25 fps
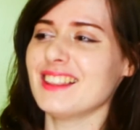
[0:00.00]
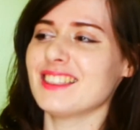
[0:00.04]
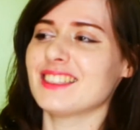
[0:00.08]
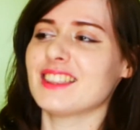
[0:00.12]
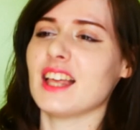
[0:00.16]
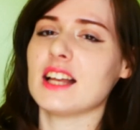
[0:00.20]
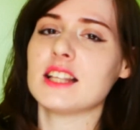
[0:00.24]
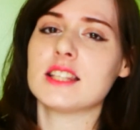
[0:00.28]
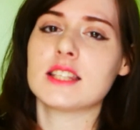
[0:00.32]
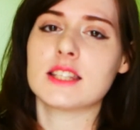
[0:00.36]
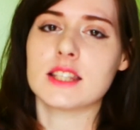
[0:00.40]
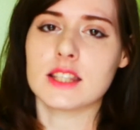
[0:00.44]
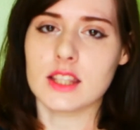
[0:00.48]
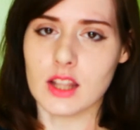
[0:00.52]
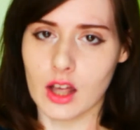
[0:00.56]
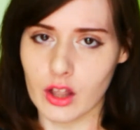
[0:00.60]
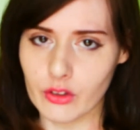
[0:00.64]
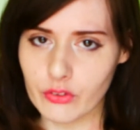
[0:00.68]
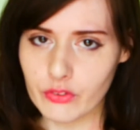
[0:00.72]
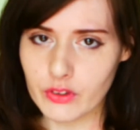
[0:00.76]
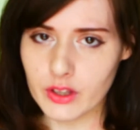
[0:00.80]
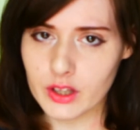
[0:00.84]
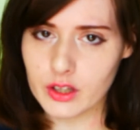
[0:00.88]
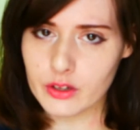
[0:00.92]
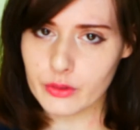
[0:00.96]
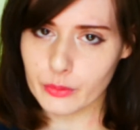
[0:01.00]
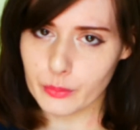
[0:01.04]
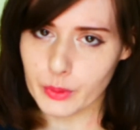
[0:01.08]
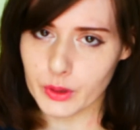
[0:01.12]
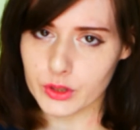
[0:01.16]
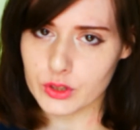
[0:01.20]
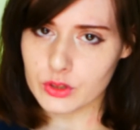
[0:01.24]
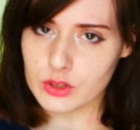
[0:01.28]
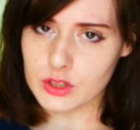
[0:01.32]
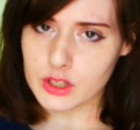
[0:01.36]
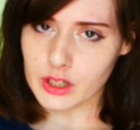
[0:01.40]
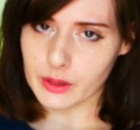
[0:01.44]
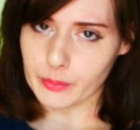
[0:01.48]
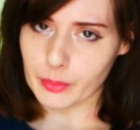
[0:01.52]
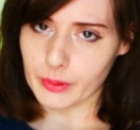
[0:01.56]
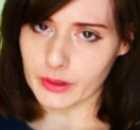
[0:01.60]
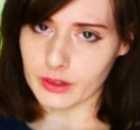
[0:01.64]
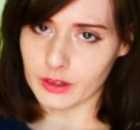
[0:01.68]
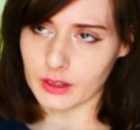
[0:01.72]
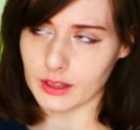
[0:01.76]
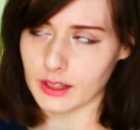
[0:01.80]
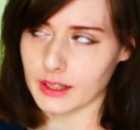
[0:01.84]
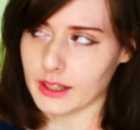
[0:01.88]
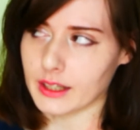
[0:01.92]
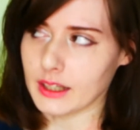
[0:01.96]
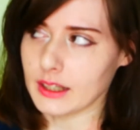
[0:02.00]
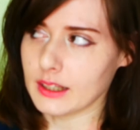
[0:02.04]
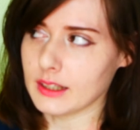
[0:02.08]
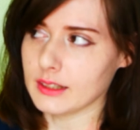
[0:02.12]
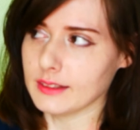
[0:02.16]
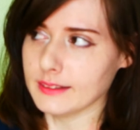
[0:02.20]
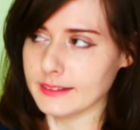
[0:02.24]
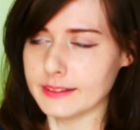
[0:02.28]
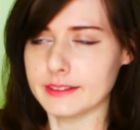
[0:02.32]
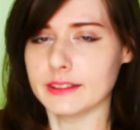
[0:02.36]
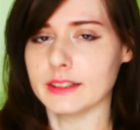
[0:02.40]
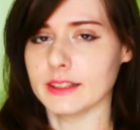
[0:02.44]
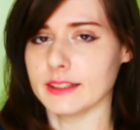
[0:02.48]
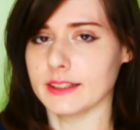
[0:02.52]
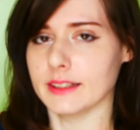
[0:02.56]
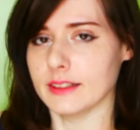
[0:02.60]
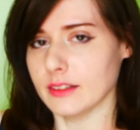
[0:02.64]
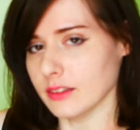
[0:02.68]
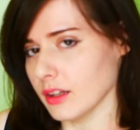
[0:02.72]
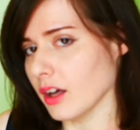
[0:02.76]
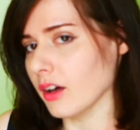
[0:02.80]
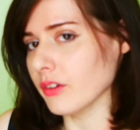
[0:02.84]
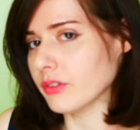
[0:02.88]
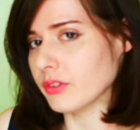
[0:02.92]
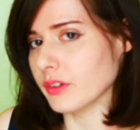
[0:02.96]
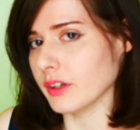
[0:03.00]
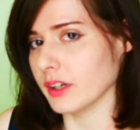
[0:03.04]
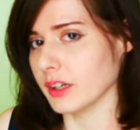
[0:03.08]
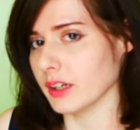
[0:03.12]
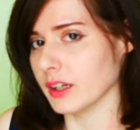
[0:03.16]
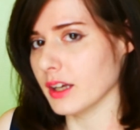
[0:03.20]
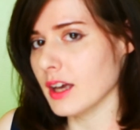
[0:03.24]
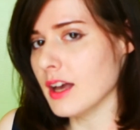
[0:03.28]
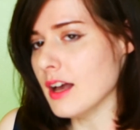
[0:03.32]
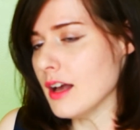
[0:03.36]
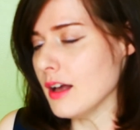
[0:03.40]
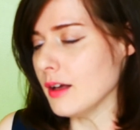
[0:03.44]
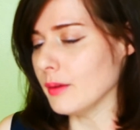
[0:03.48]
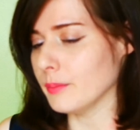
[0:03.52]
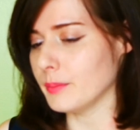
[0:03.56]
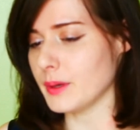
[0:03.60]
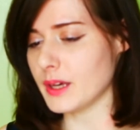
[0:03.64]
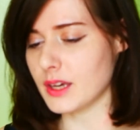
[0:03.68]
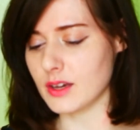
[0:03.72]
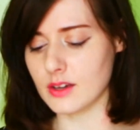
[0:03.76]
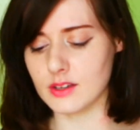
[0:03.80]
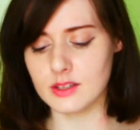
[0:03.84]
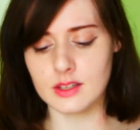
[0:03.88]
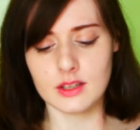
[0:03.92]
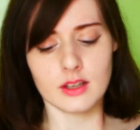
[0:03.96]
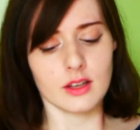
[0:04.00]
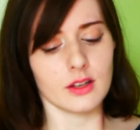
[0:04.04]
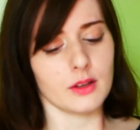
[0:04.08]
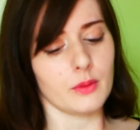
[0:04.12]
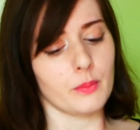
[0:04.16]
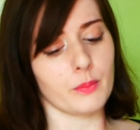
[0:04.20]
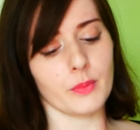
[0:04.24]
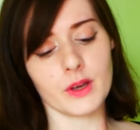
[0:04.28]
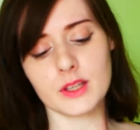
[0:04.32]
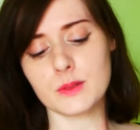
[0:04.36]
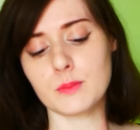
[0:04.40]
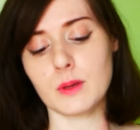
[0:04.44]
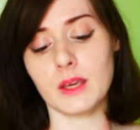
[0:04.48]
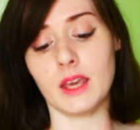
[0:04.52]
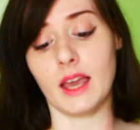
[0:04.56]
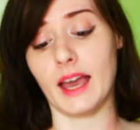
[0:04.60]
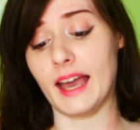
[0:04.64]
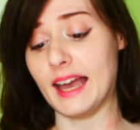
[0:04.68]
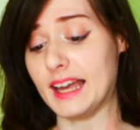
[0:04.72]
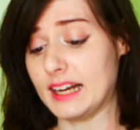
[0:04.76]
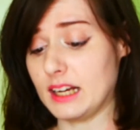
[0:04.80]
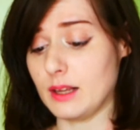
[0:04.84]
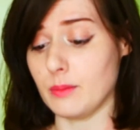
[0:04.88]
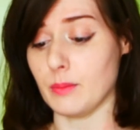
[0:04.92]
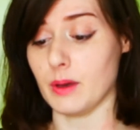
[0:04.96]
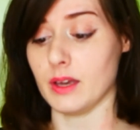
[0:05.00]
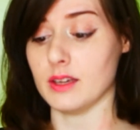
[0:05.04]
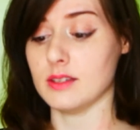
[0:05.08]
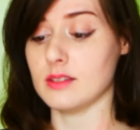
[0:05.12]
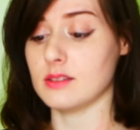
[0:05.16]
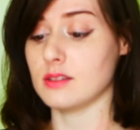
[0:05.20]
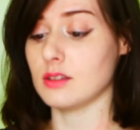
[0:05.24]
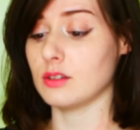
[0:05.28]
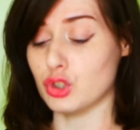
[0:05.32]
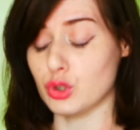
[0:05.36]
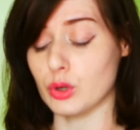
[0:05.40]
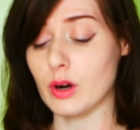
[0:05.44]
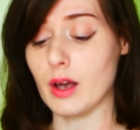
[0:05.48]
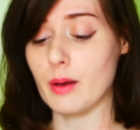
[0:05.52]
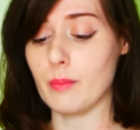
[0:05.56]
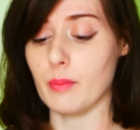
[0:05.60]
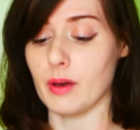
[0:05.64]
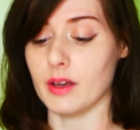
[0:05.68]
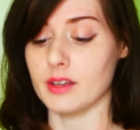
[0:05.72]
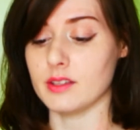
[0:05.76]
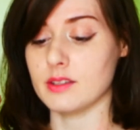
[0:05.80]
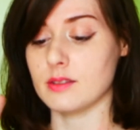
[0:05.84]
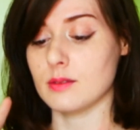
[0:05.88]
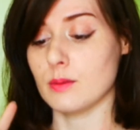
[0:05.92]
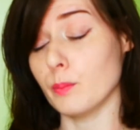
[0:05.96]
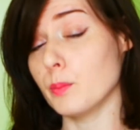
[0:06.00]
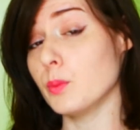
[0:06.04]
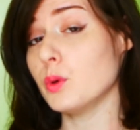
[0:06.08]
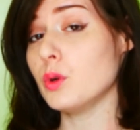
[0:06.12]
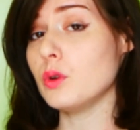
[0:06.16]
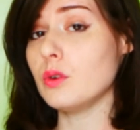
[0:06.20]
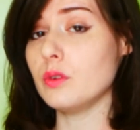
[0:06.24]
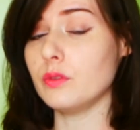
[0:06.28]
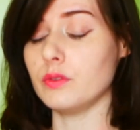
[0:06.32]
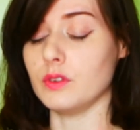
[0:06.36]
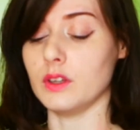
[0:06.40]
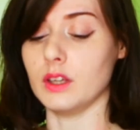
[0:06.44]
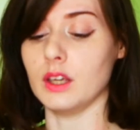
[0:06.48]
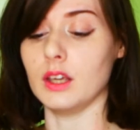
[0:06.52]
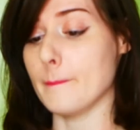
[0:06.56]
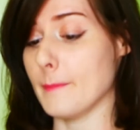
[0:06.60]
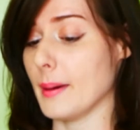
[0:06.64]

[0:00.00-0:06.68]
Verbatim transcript: Well, that's nothing compared to Japan, like literally nothing. Because must be animes, dramas, movie,